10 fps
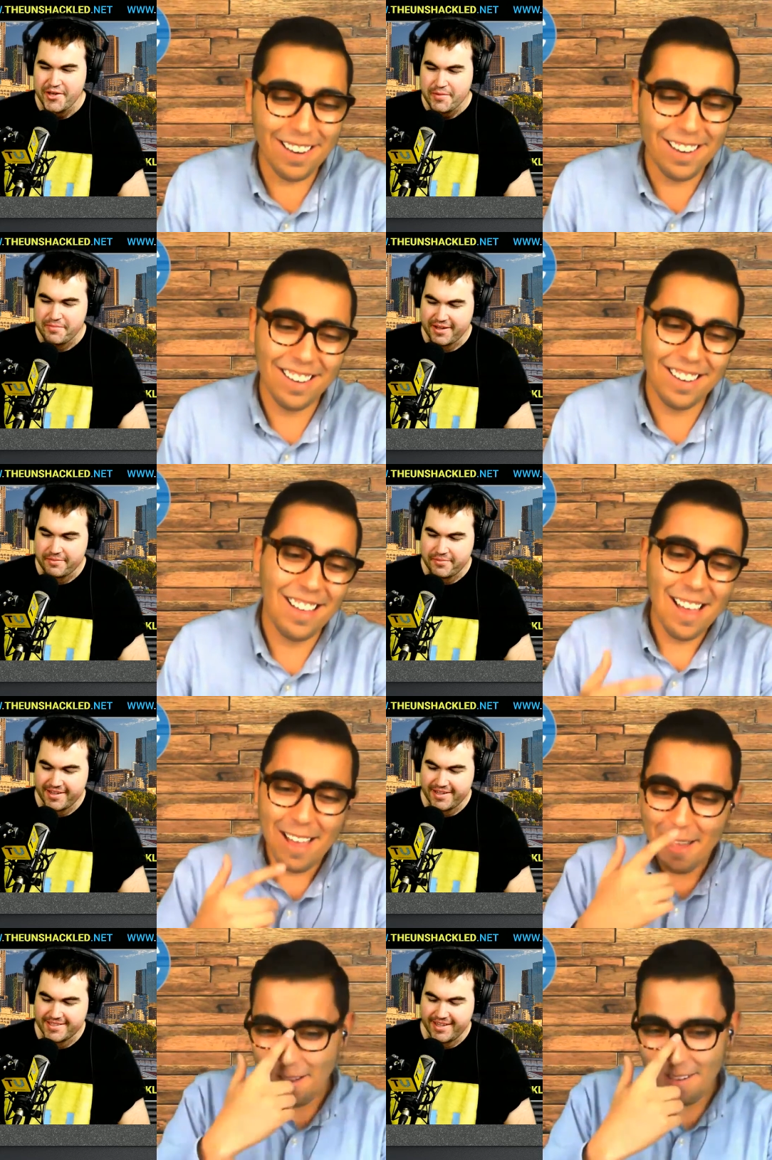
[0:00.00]
Speaker 1: but but
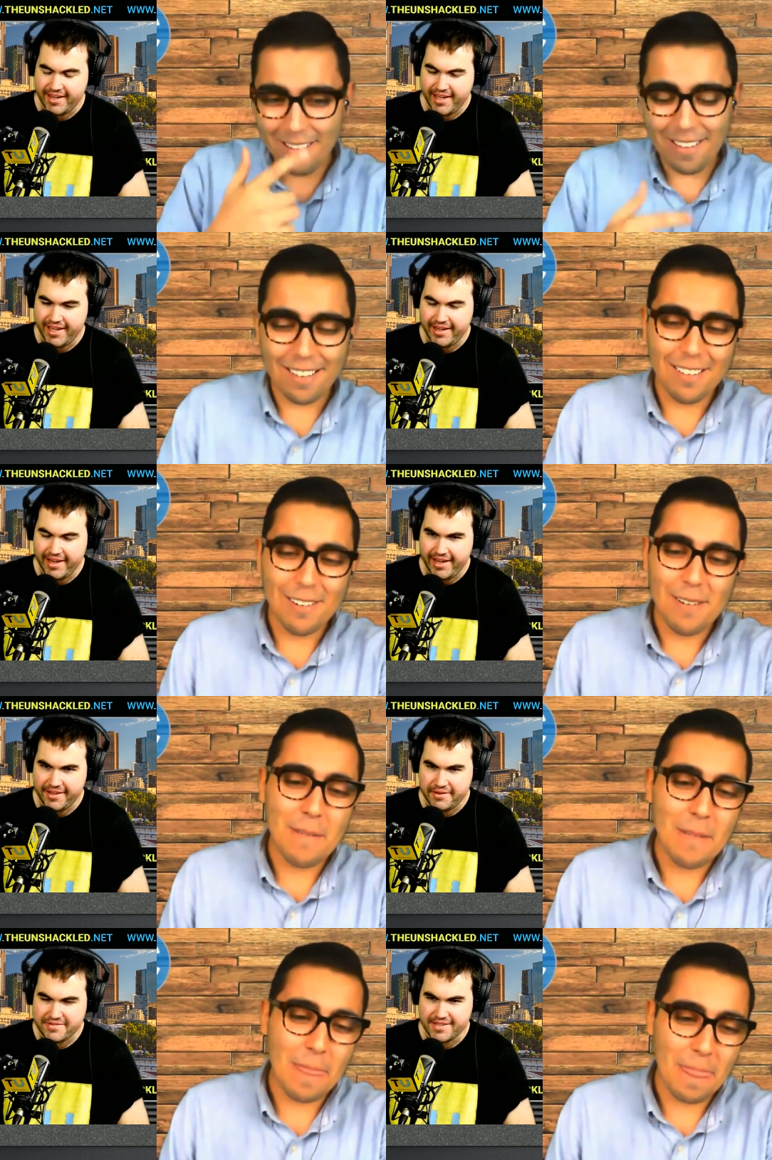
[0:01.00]
it's he he
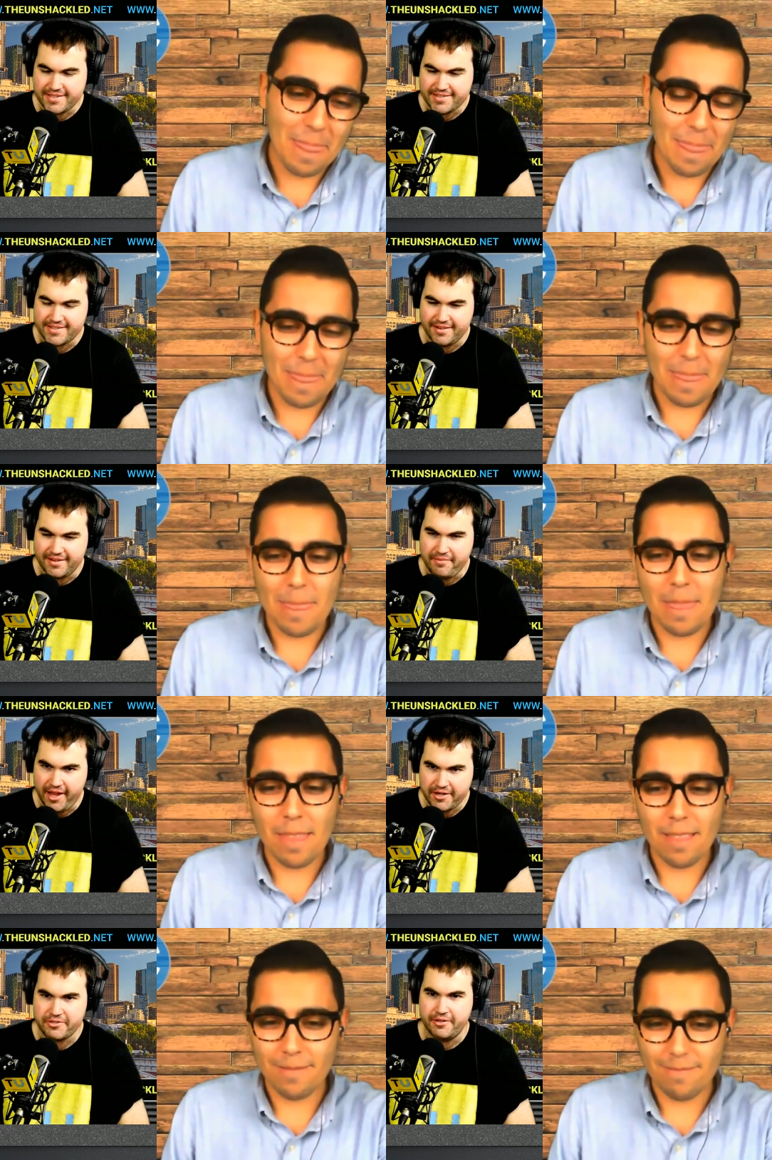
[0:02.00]
lives its uh,
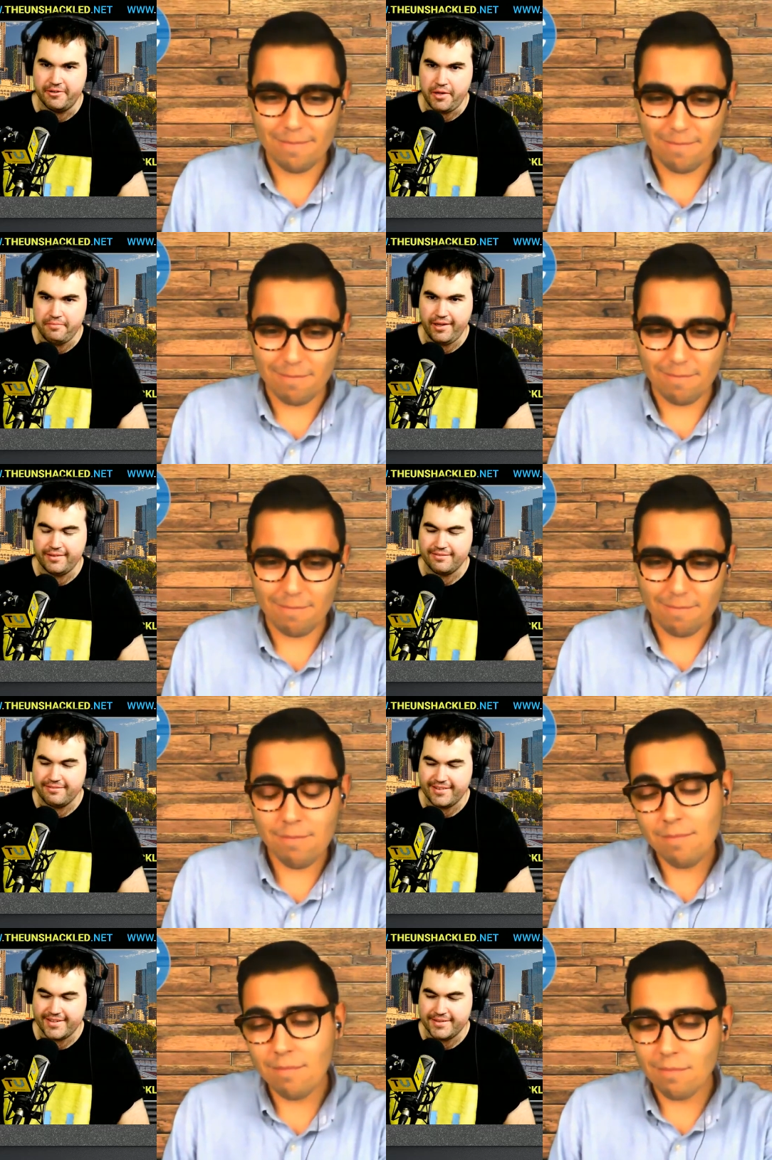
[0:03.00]
mantra. I mean, mm
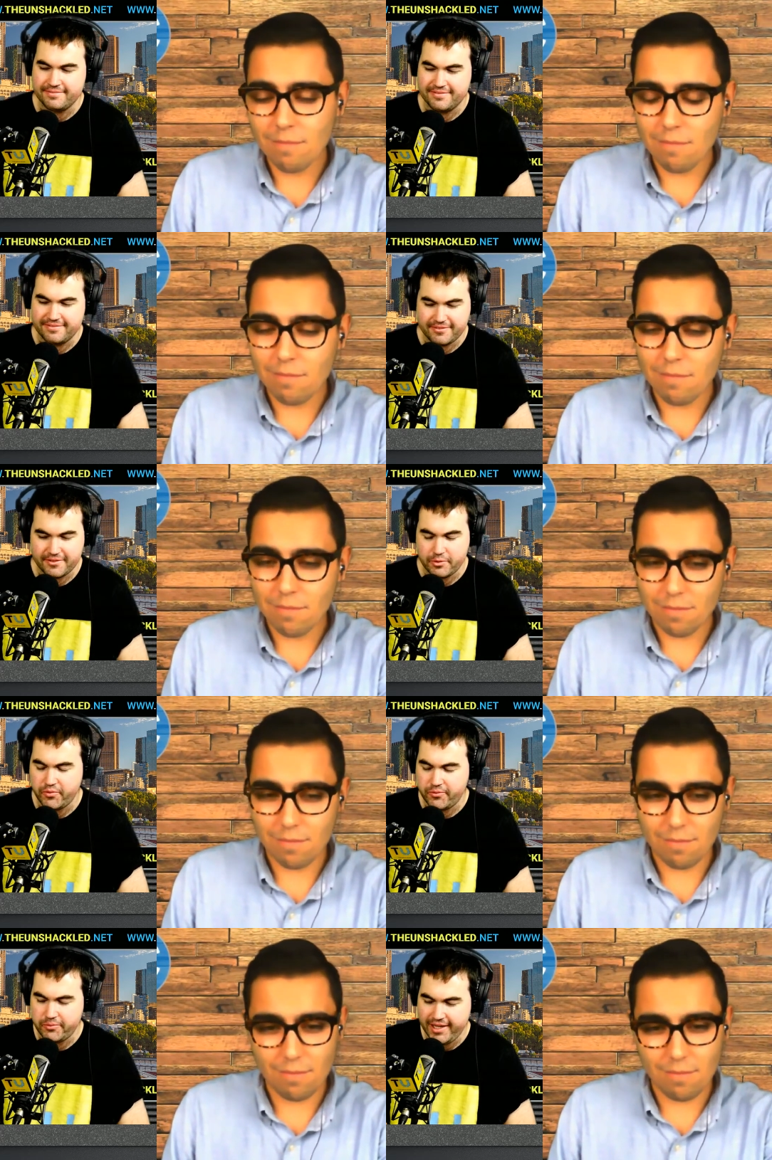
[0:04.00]
uh,
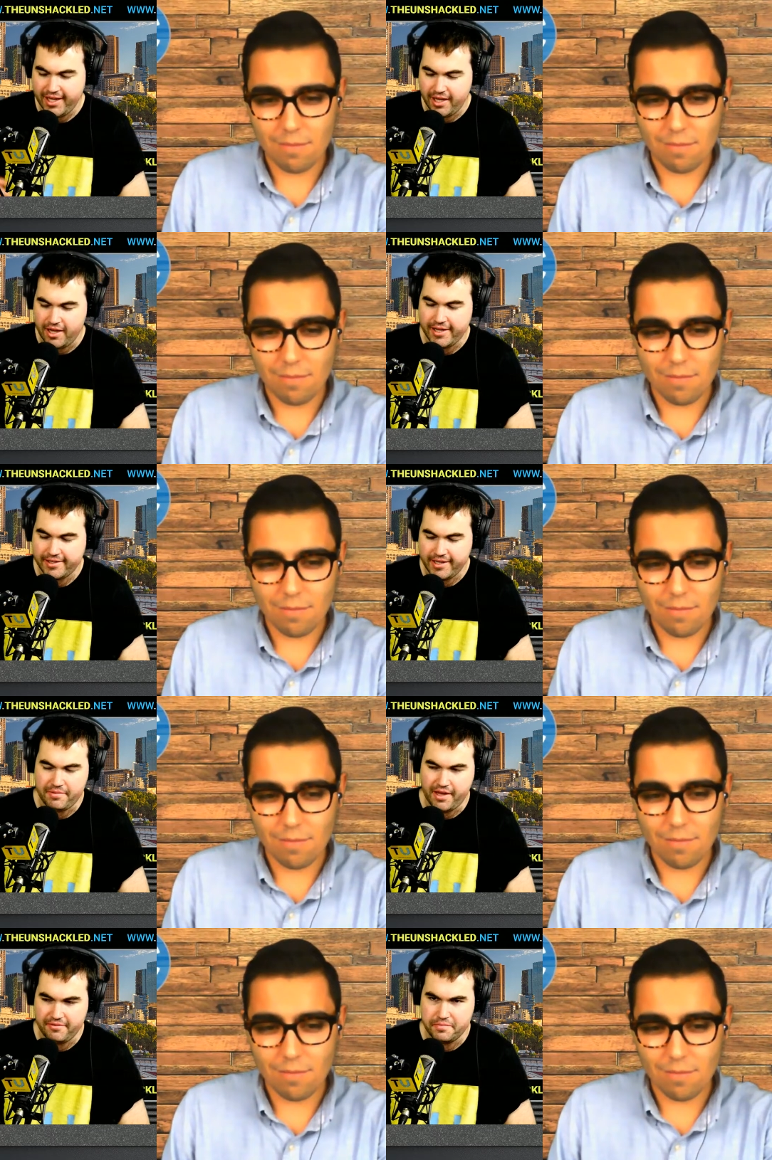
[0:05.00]
we keep, I keep
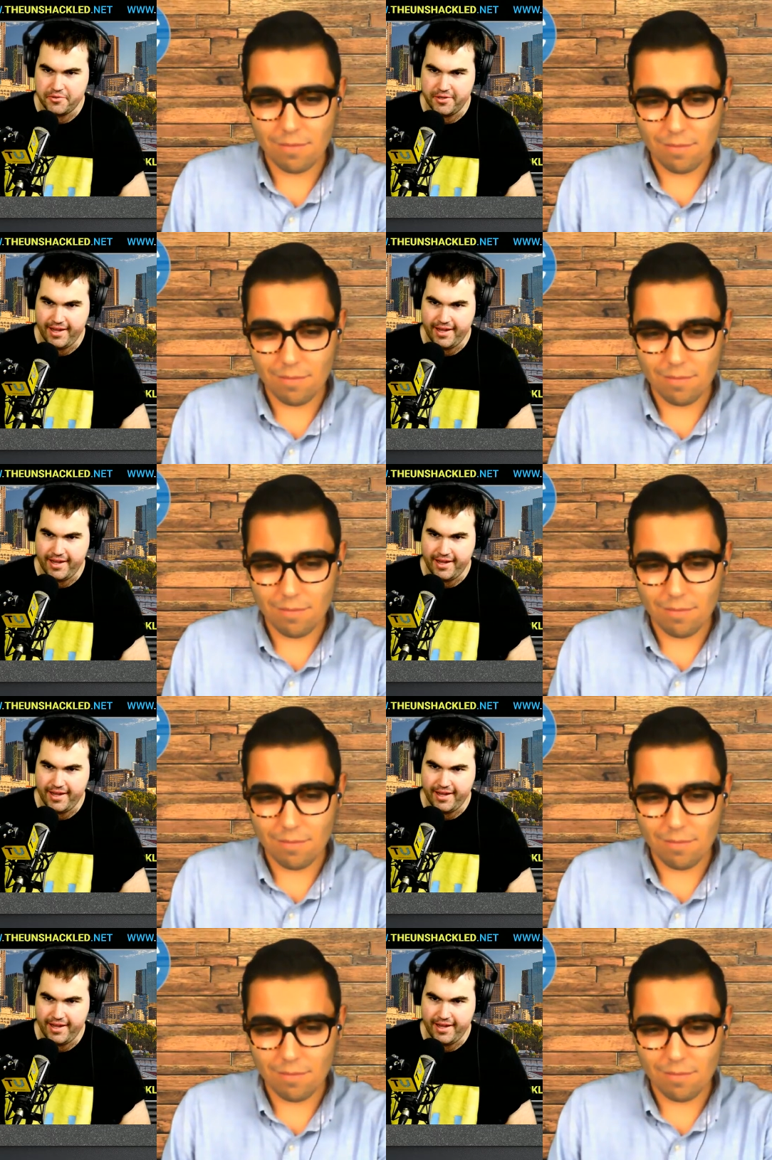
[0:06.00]
having to point out